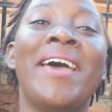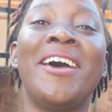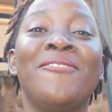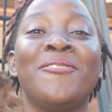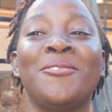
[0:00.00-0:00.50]
I
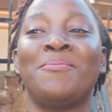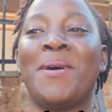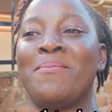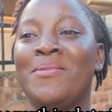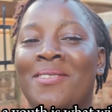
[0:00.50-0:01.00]
have
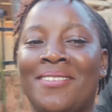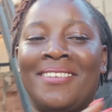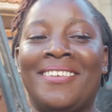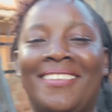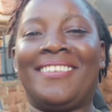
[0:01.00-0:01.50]
goosebumps.
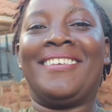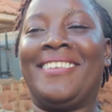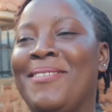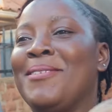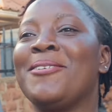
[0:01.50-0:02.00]

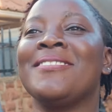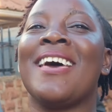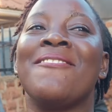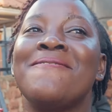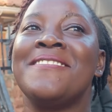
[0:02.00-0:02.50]
Because
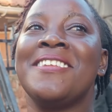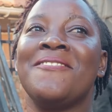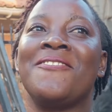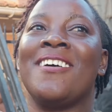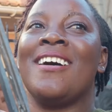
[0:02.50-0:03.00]
I
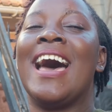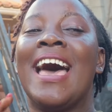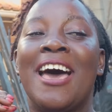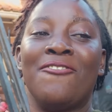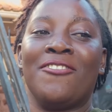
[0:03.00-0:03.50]

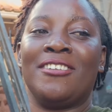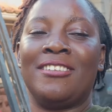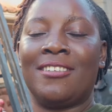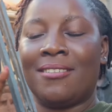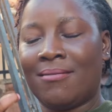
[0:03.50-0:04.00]

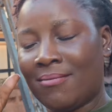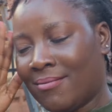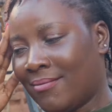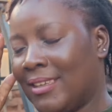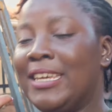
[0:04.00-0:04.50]
haven't,
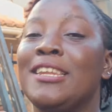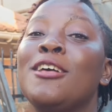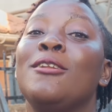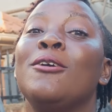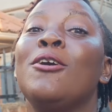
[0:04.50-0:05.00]
in
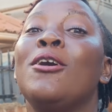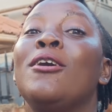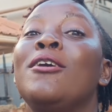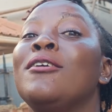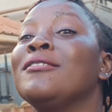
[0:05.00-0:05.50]
a
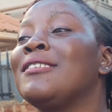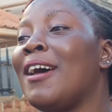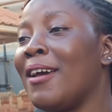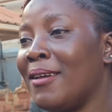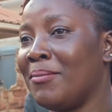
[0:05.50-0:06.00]
long
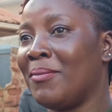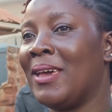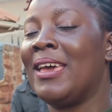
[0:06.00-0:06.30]
time,